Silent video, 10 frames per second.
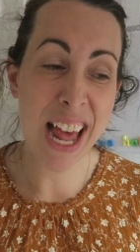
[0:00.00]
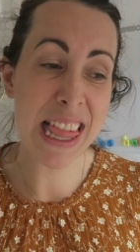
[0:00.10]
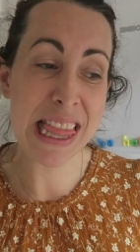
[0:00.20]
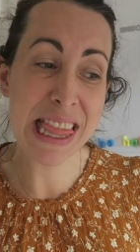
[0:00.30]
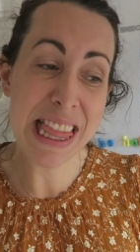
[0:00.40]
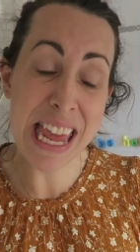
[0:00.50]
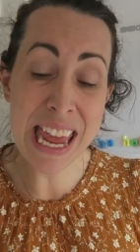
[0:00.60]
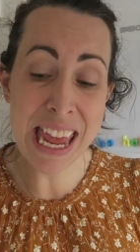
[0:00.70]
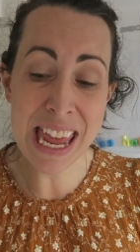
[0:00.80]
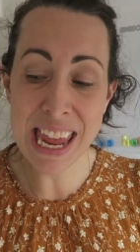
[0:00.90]
I
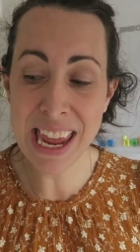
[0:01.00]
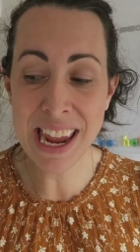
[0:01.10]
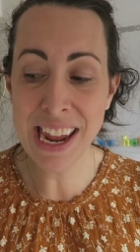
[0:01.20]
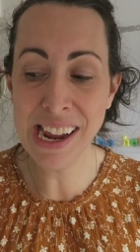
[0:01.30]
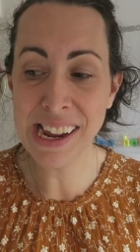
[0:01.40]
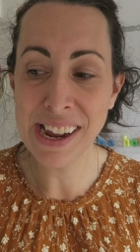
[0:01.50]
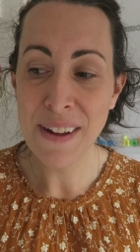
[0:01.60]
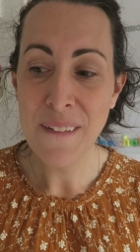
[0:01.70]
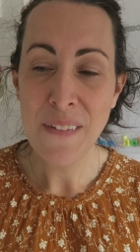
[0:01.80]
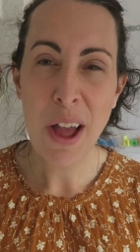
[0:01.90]
think
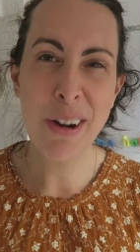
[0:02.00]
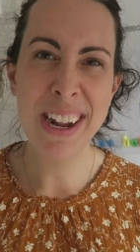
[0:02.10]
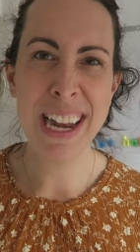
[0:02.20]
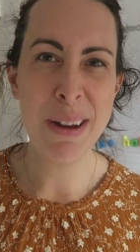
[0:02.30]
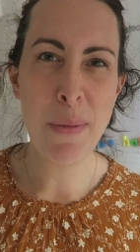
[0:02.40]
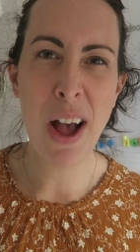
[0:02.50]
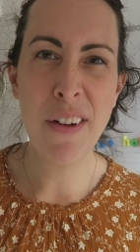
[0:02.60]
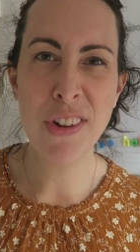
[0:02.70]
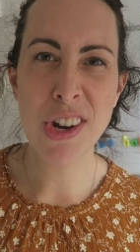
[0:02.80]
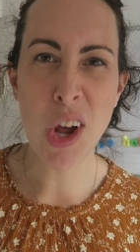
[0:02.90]
I'm going to clean my oven